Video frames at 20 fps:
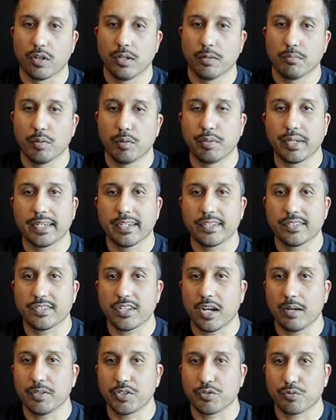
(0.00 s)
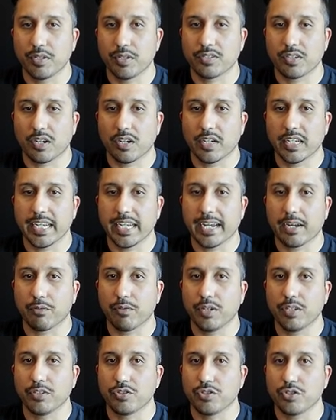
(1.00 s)
But because Thomas runs hard, he
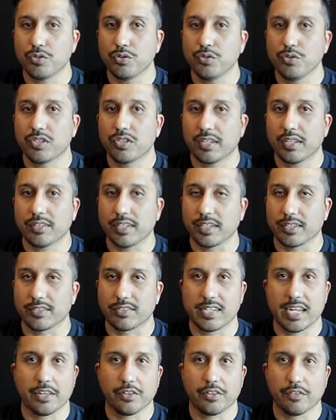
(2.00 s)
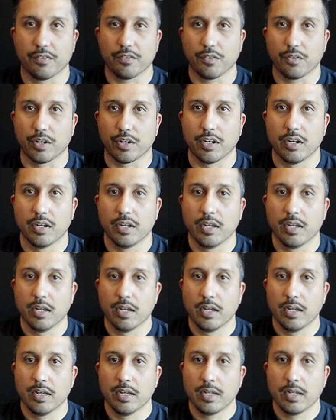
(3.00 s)
outruns 2 Celtics down the floor.
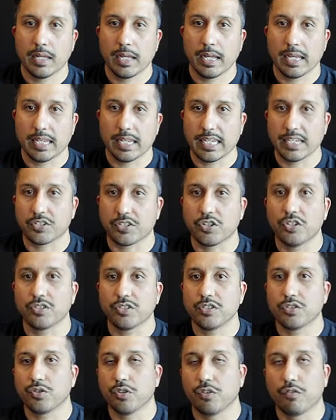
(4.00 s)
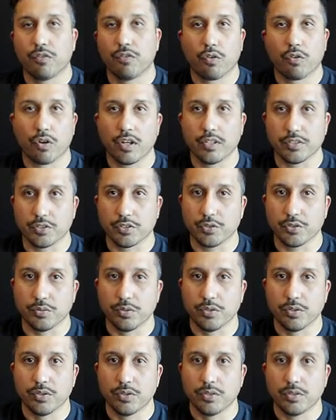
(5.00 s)
It turns into a 4-on-2.
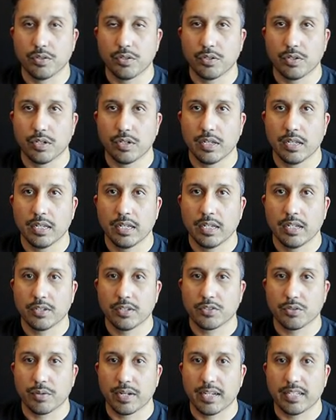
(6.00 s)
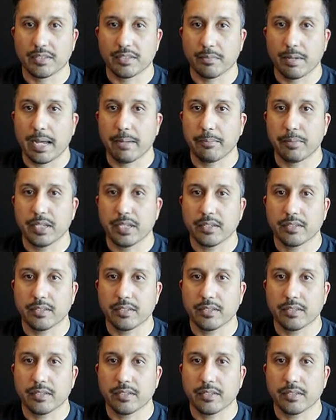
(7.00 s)
So what ends up happening?